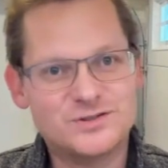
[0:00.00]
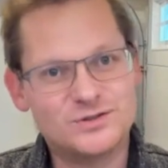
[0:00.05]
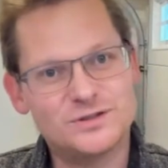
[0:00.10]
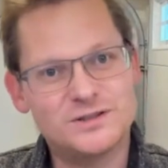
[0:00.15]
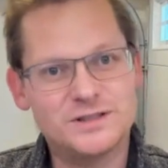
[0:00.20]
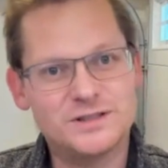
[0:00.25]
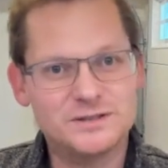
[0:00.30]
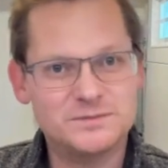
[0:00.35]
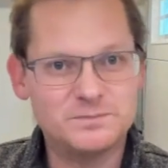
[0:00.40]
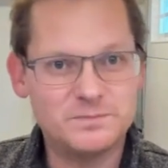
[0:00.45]
to
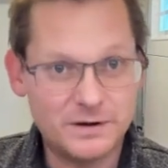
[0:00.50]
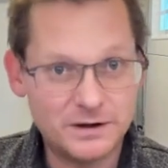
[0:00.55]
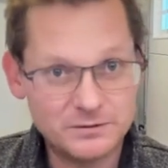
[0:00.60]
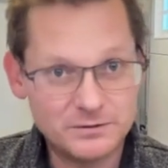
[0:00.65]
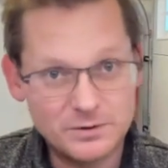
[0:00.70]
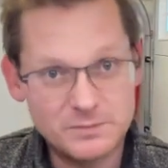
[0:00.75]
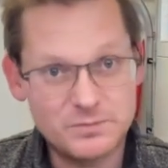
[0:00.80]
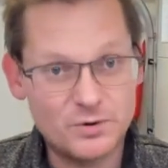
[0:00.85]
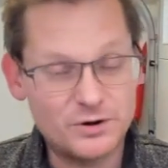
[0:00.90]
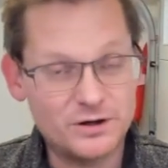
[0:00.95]
this bug
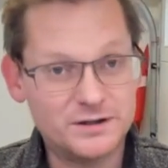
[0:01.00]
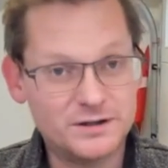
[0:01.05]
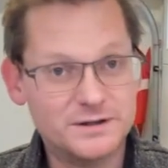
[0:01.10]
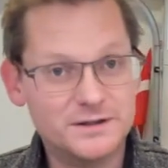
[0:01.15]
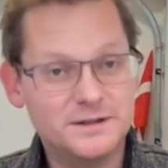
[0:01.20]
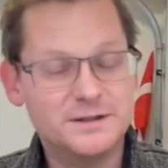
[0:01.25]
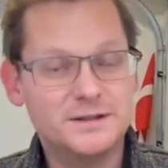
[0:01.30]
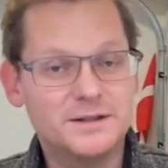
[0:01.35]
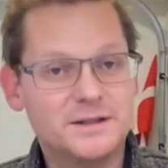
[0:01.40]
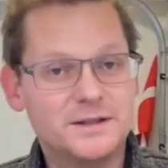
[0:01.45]
report,
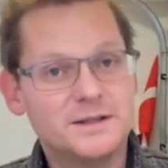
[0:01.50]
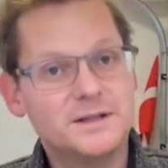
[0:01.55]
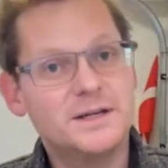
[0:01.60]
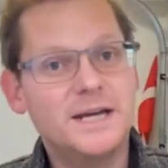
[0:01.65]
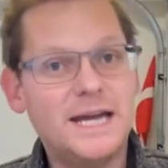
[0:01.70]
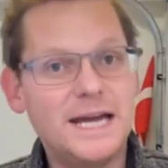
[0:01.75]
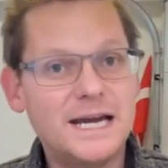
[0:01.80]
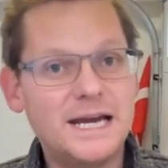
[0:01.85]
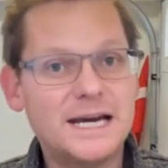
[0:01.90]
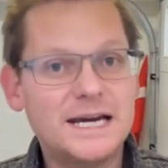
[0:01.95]

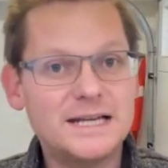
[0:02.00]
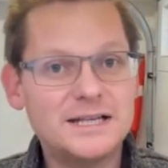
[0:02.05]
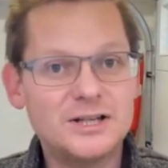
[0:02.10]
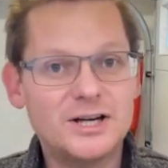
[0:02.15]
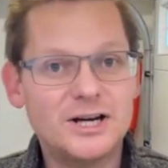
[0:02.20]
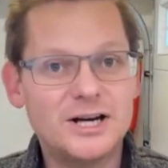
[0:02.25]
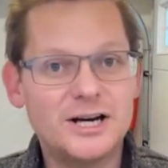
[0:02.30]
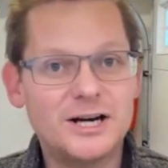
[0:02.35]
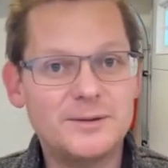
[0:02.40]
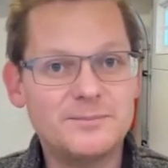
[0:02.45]
and
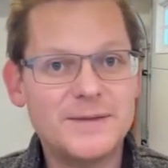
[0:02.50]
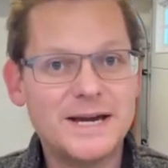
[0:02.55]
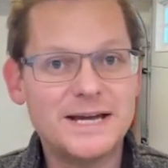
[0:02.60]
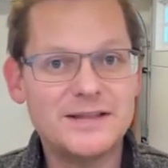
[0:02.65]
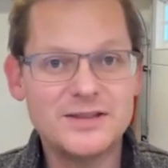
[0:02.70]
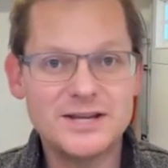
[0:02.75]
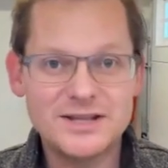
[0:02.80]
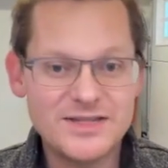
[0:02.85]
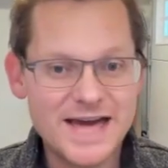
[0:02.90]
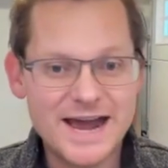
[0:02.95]
uh,
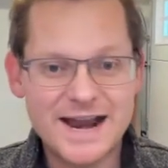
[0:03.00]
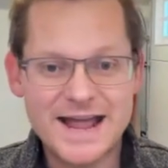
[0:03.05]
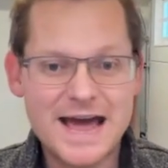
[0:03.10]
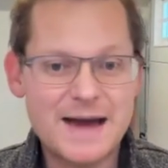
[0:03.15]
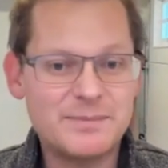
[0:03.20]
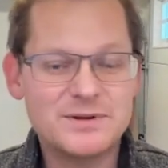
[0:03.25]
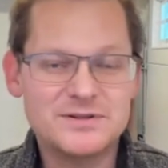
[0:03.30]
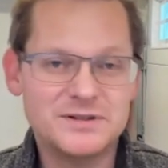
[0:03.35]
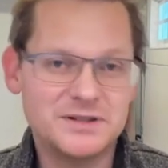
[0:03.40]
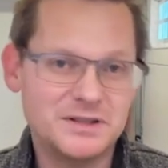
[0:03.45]
and then that
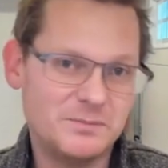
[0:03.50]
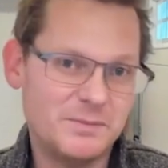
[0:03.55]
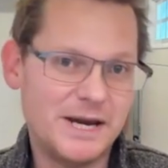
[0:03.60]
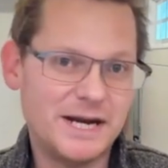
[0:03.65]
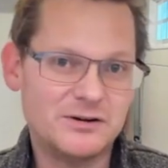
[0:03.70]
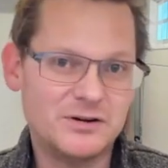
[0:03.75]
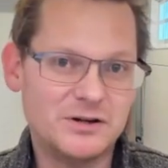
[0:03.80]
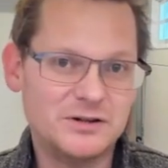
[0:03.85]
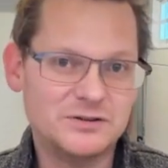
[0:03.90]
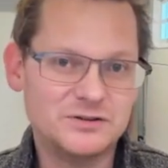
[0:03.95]
happens in the
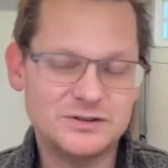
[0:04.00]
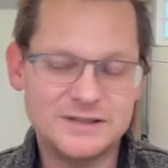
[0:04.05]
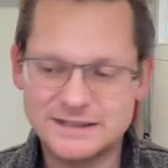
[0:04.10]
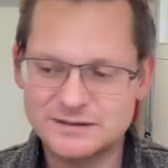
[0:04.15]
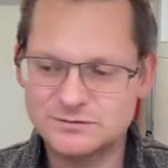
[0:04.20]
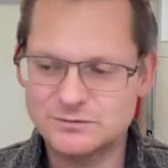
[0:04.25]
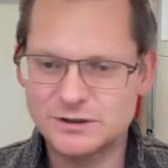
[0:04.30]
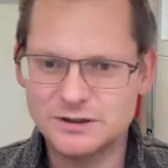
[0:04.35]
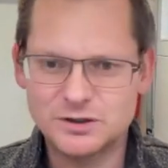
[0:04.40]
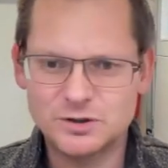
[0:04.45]
background. So
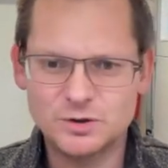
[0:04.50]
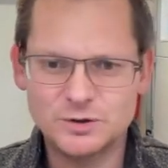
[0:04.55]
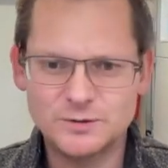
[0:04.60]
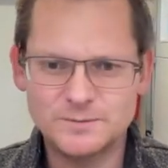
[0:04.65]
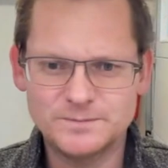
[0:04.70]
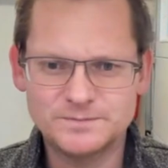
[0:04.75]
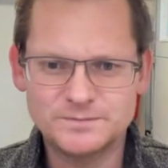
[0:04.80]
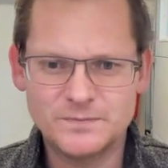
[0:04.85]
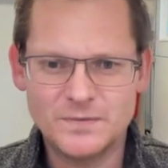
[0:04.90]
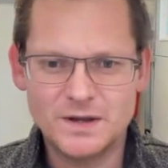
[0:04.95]
that's really cool.